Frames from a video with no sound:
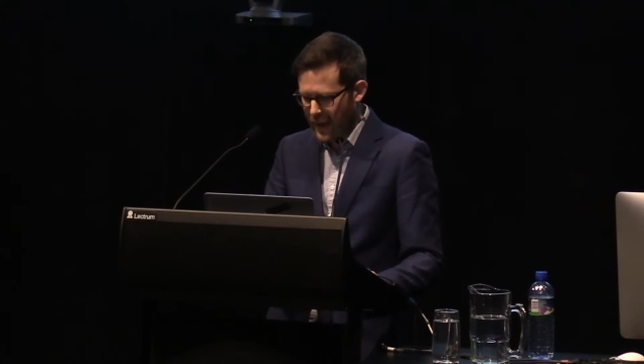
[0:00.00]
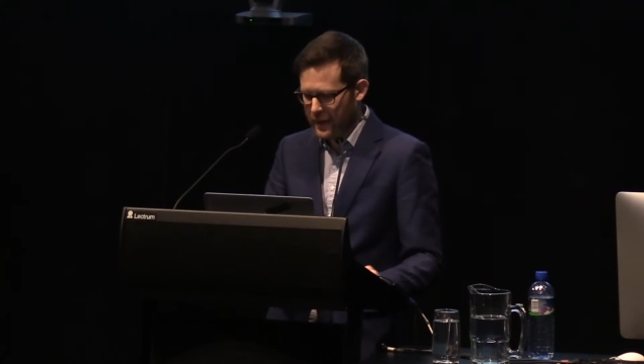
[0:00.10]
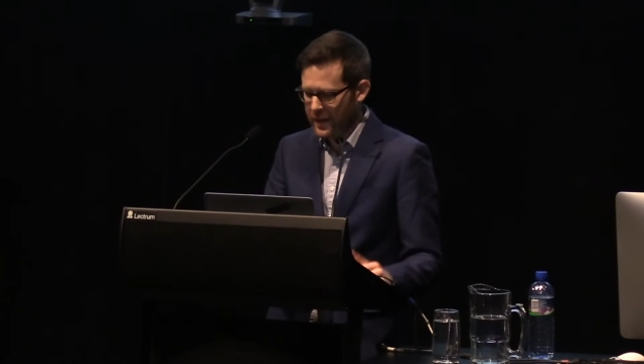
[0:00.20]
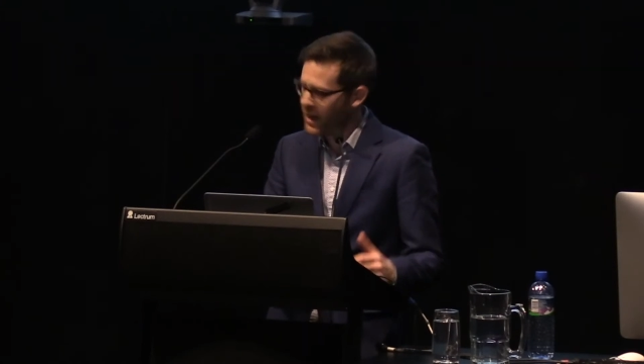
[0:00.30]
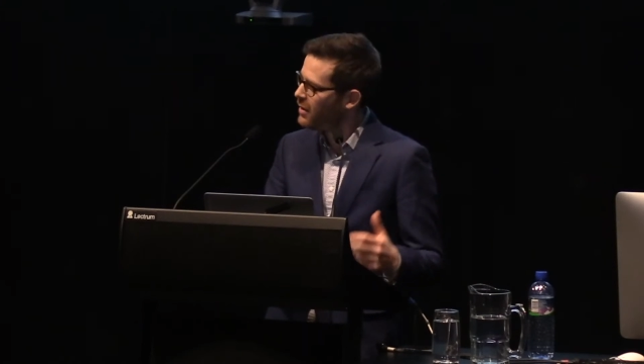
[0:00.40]
And
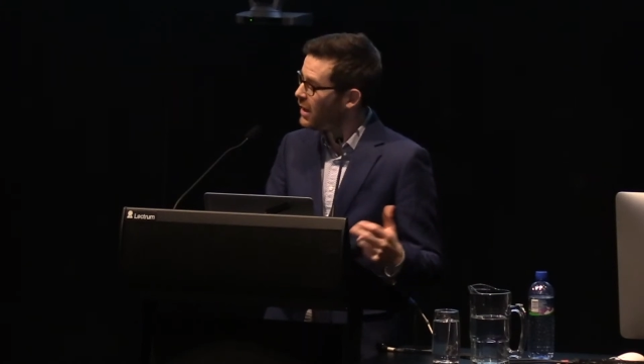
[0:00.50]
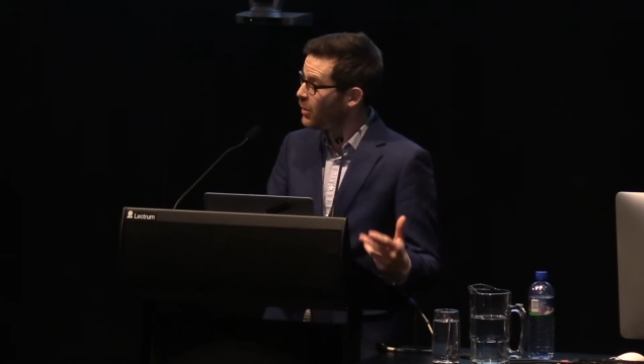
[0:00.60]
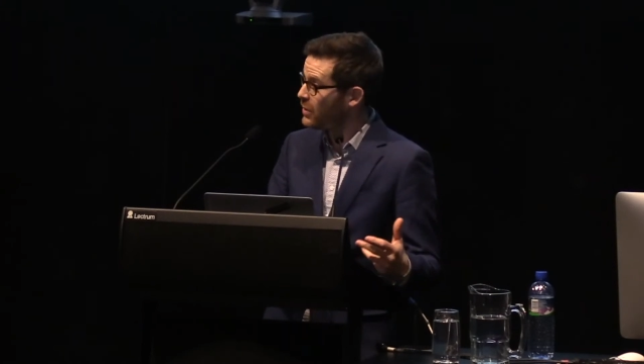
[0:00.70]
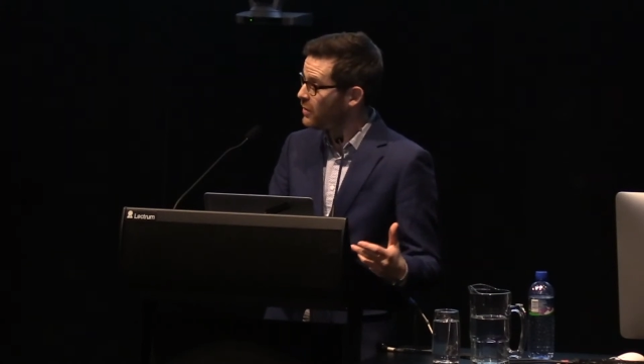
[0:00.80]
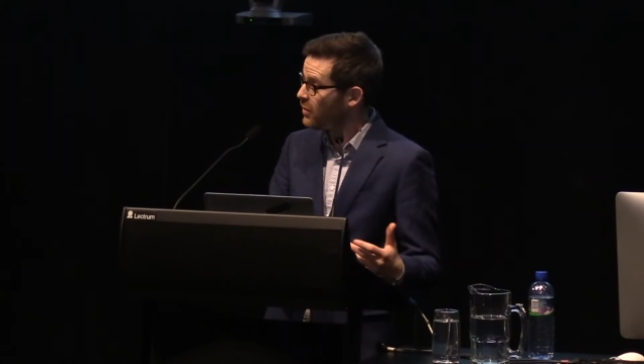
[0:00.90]
again, there
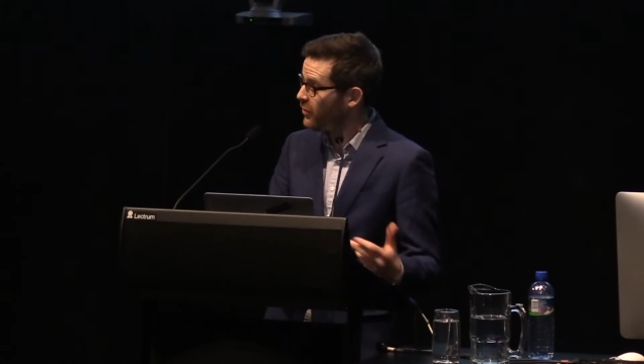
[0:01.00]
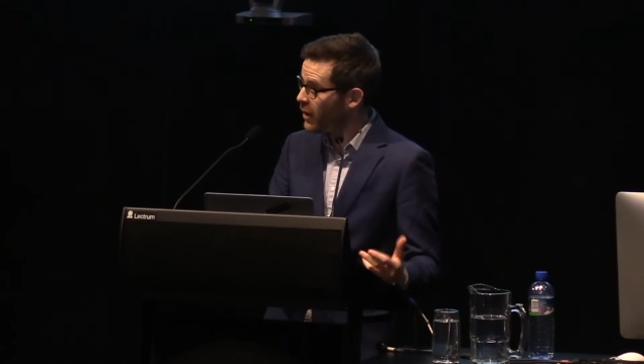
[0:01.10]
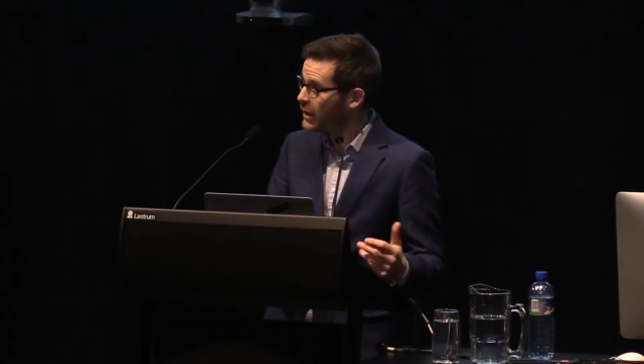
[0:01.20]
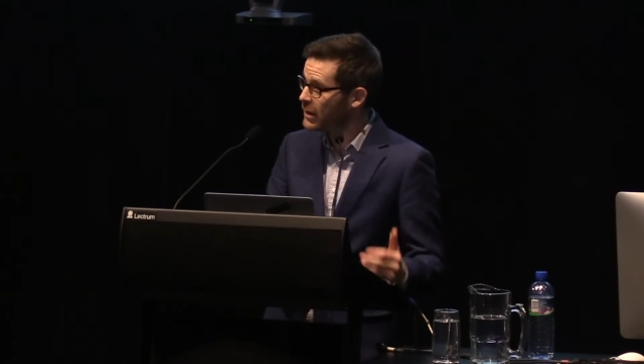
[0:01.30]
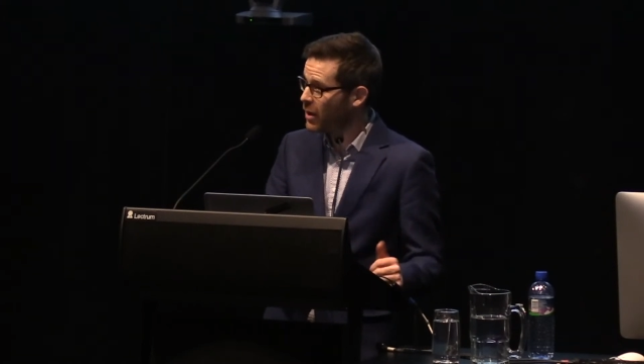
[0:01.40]
was
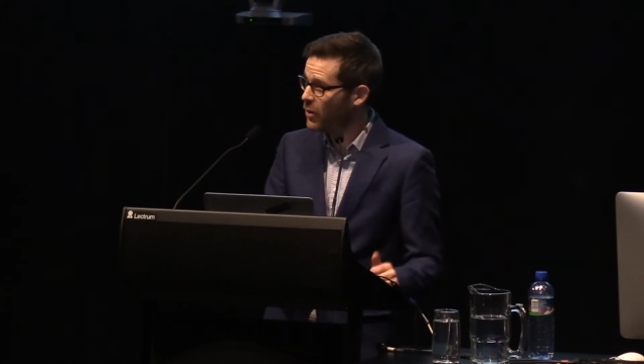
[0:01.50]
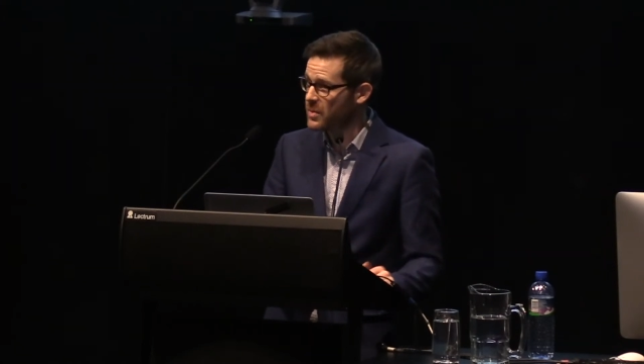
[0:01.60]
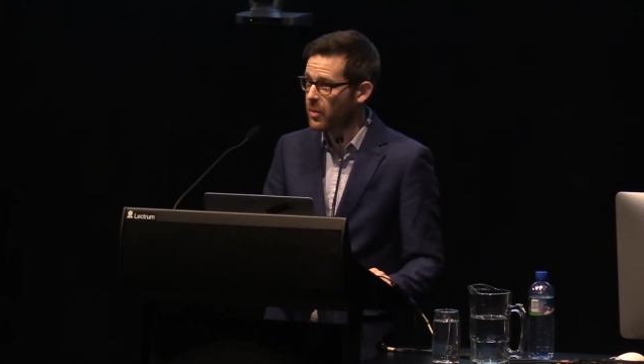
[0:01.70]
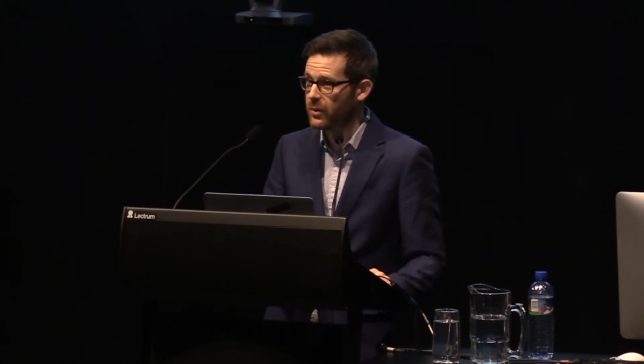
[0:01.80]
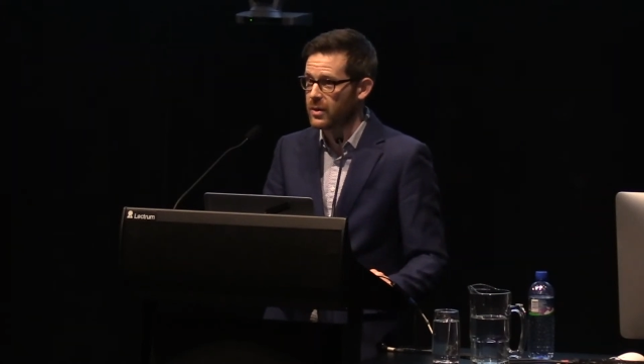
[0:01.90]
very little
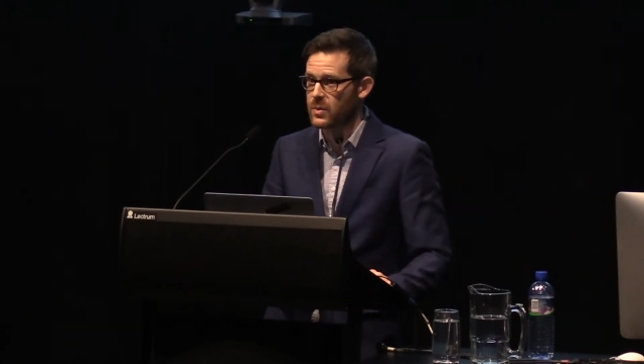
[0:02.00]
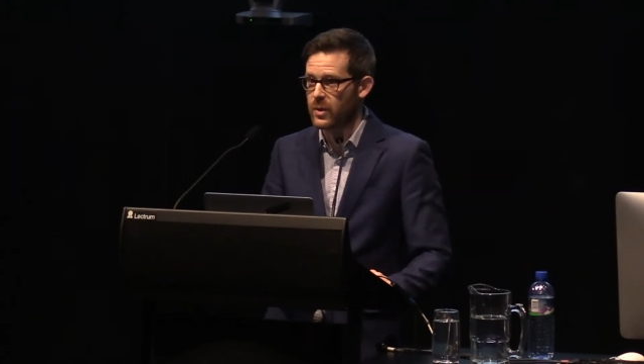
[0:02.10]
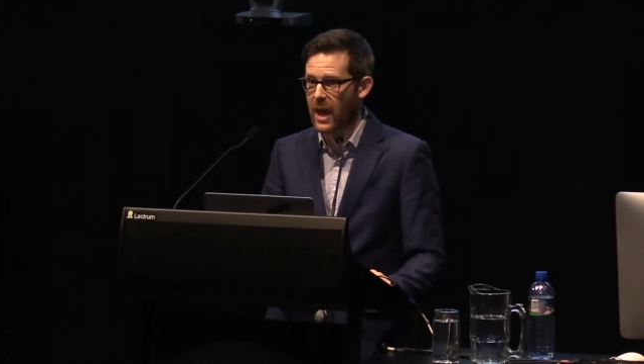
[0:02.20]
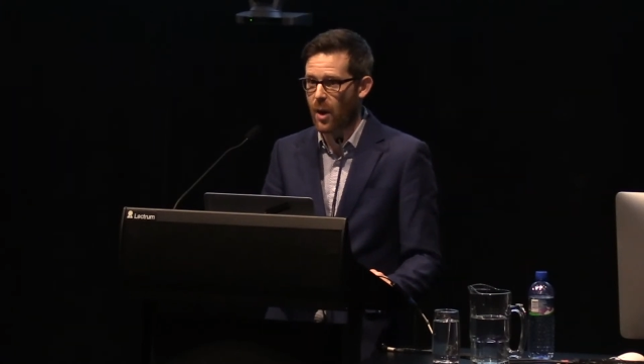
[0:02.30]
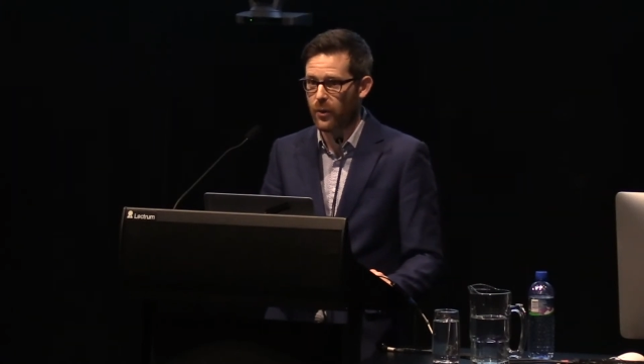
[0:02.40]
correspondence
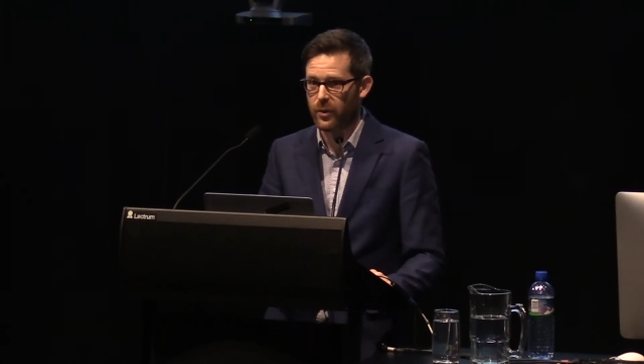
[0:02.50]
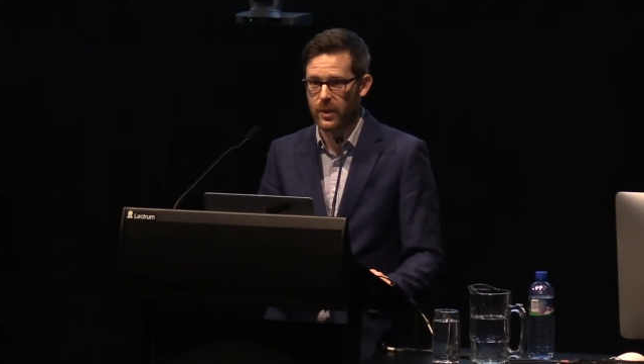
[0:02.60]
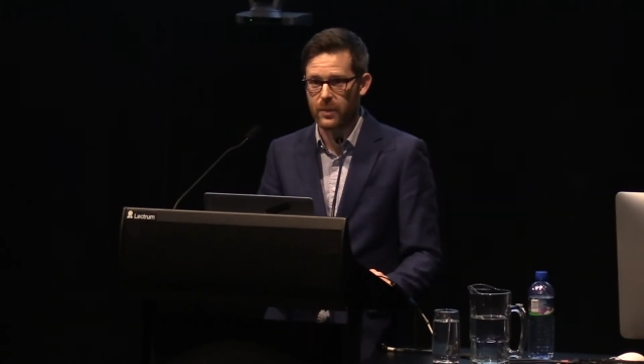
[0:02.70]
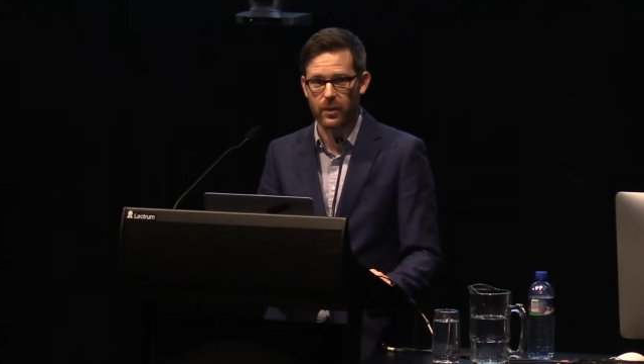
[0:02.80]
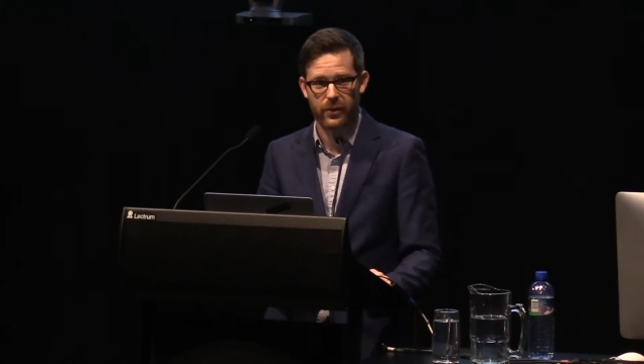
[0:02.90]
with how often
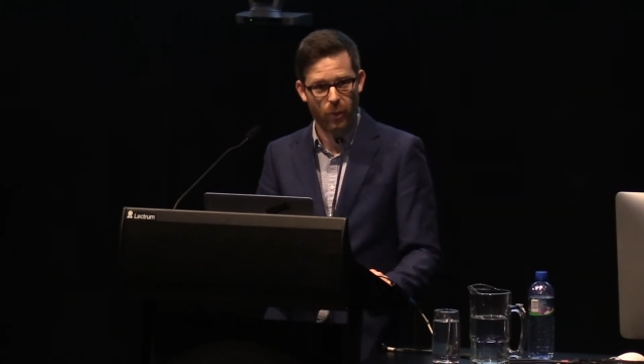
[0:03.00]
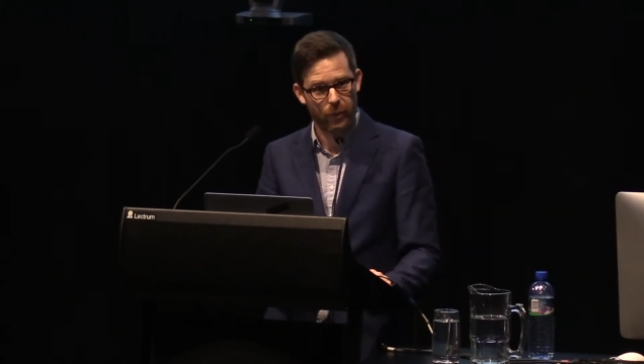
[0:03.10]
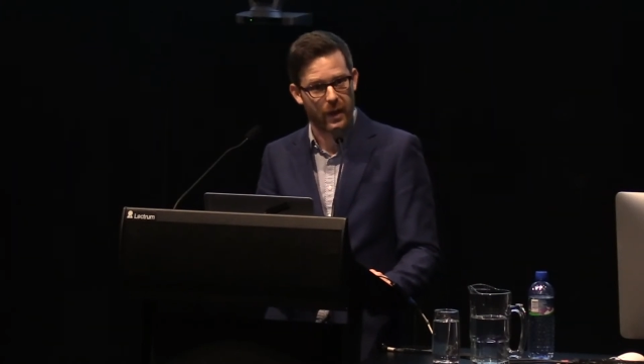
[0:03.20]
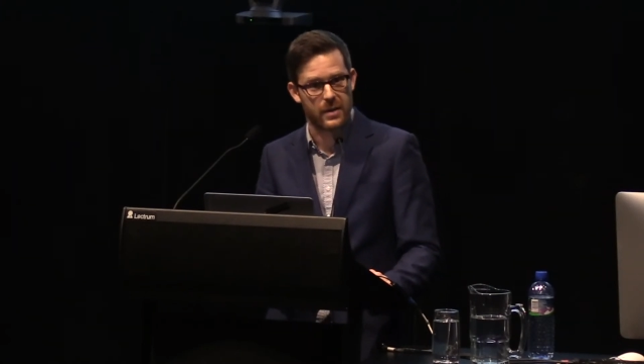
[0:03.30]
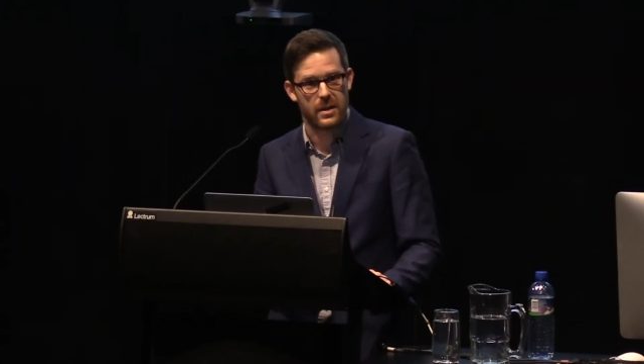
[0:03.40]
people
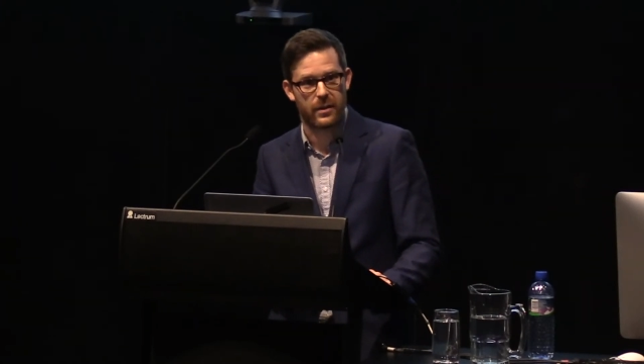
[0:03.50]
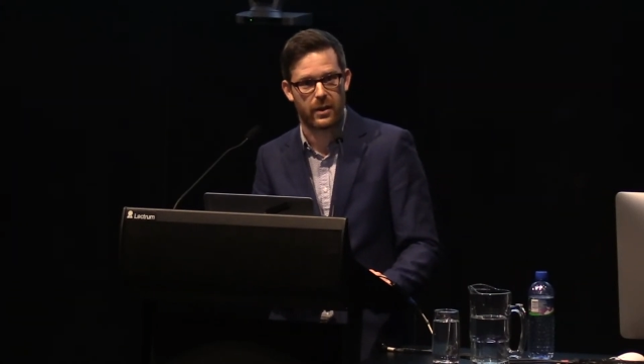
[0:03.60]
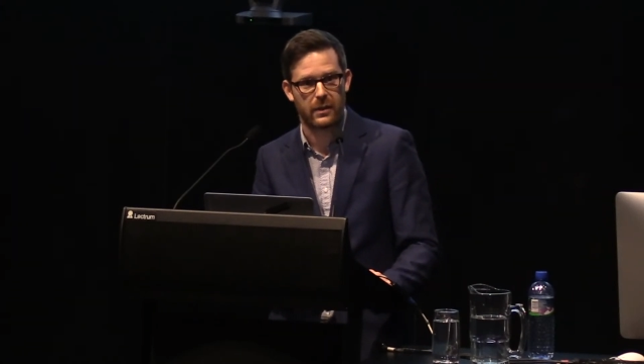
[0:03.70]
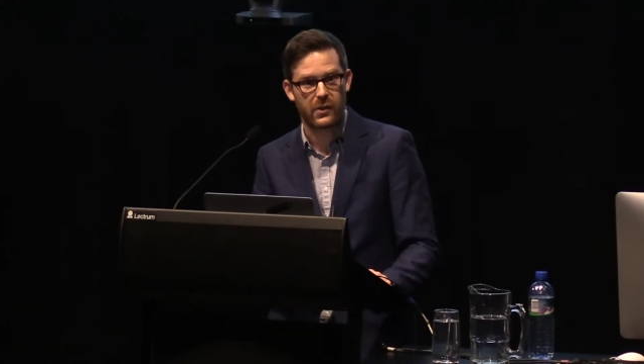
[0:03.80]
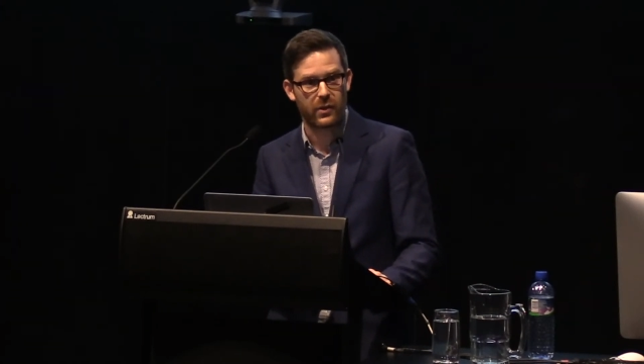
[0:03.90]
thought they did
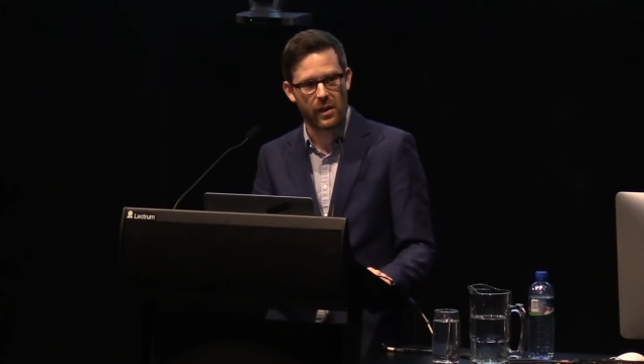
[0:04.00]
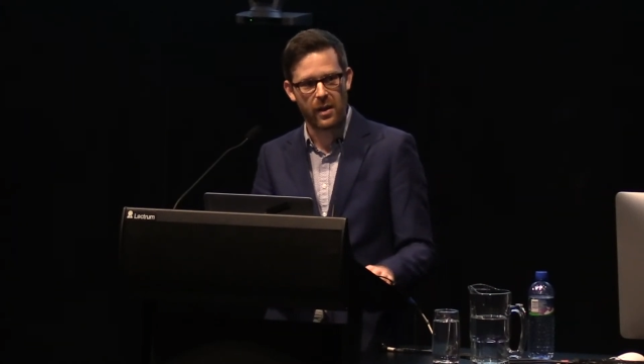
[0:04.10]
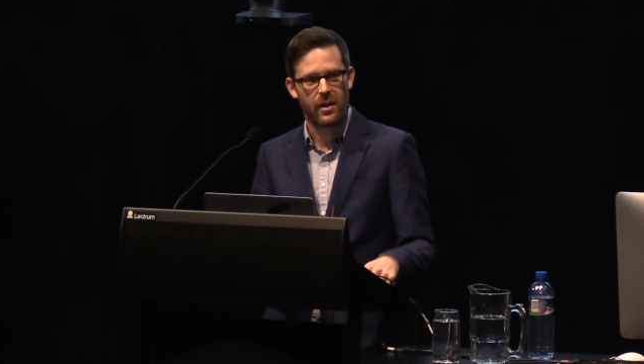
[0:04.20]
things